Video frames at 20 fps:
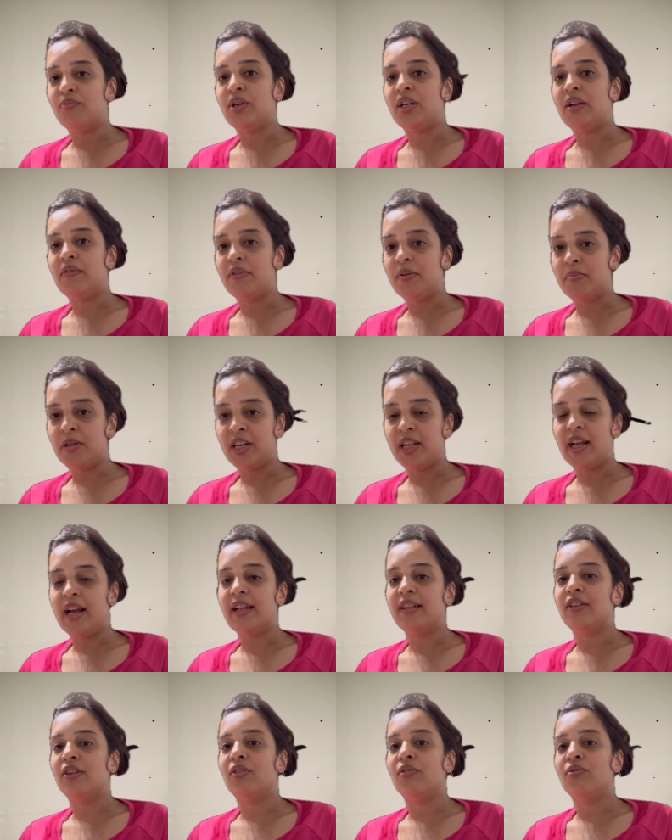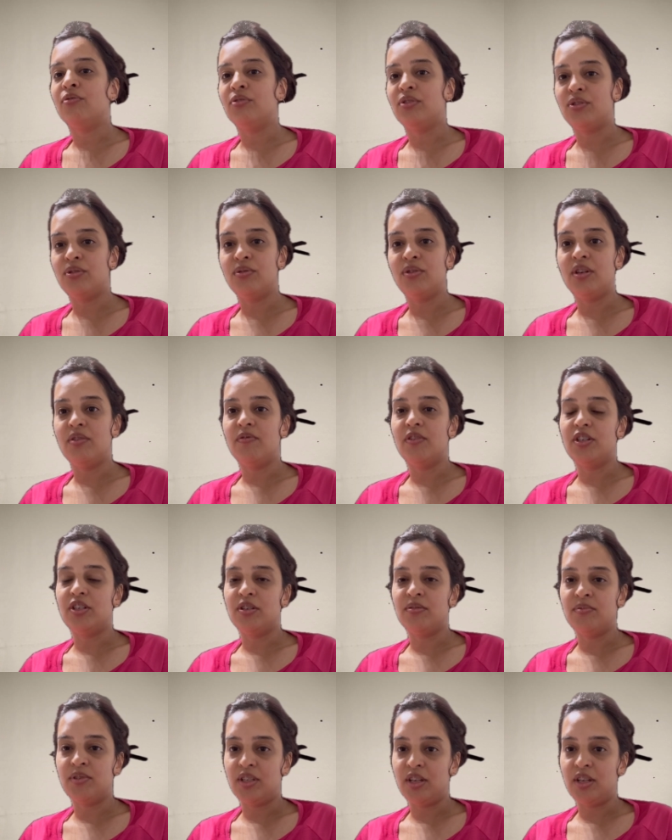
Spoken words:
when everybody had their own Sunni regimes.